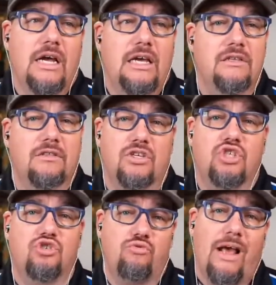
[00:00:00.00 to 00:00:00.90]
either the
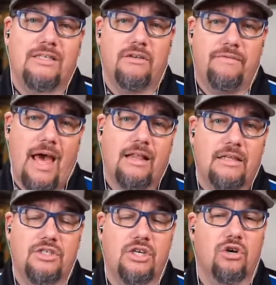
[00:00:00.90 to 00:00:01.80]
stress of that
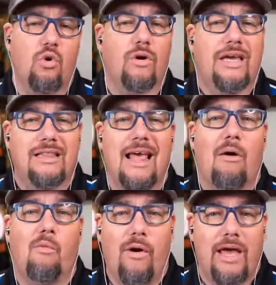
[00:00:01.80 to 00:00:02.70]
this year or get
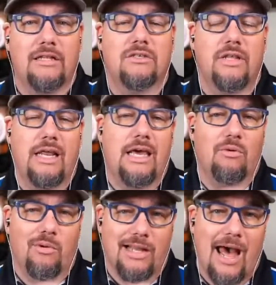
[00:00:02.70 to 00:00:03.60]
that win so that he
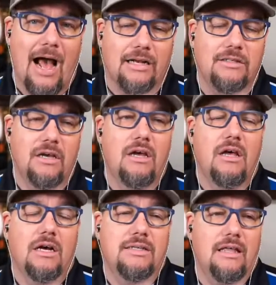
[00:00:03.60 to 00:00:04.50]
can relax.
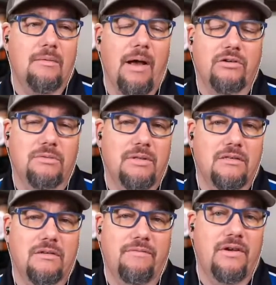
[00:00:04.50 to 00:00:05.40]
Because I think Michael Smith
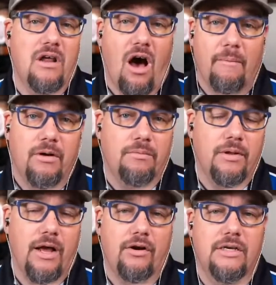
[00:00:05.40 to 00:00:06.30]
is a phenomenal
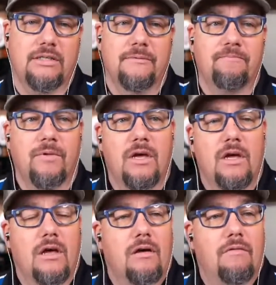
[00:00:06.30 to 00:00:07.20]
player. He's
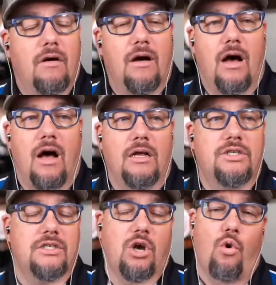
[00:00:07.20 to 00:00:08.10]

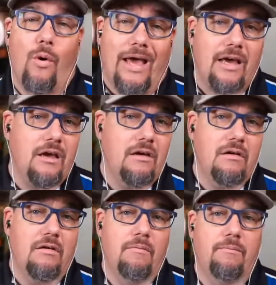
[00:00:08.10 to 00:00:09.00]
just quick,
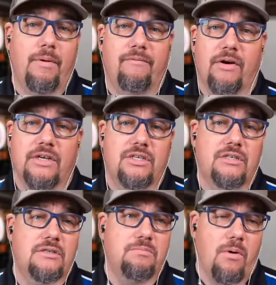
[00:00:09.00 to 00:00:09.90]
but very
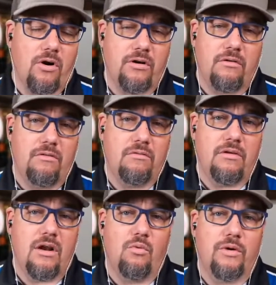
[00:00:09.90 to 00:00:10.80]
smart,
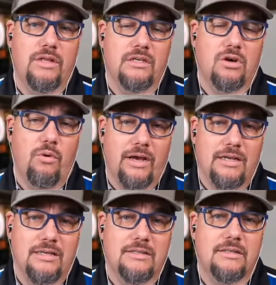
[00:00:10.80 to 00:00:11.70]
you know, with his
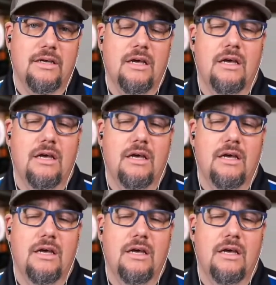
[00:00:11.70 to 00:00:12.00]
quickness.